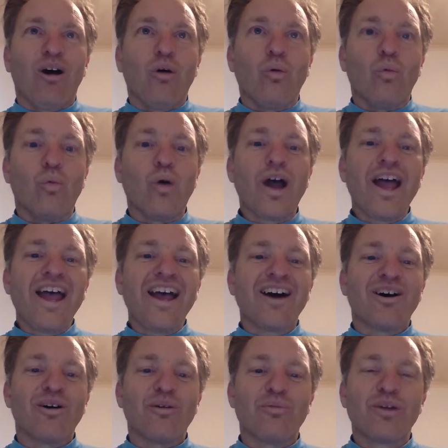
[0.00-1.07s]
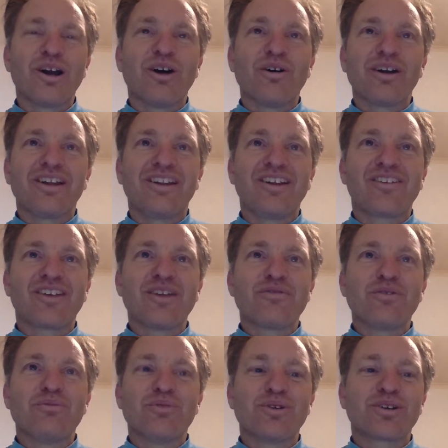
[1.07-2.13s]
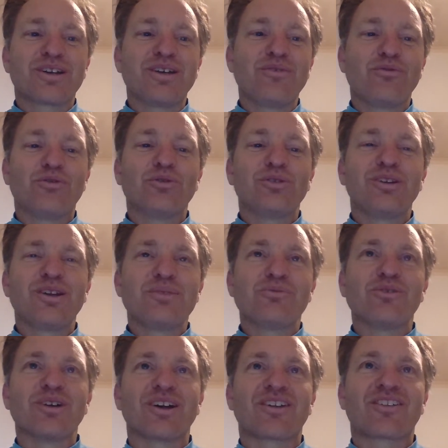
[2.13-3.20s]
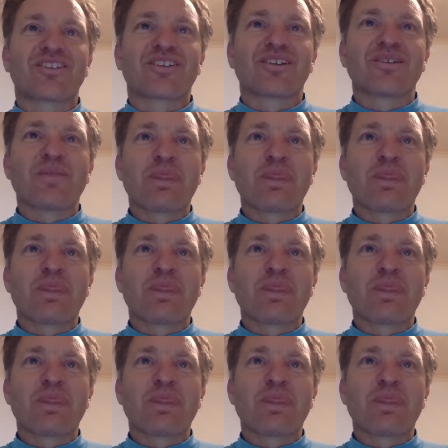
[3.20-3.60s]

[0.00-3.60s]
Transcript: wow, well, it is even working for limericks.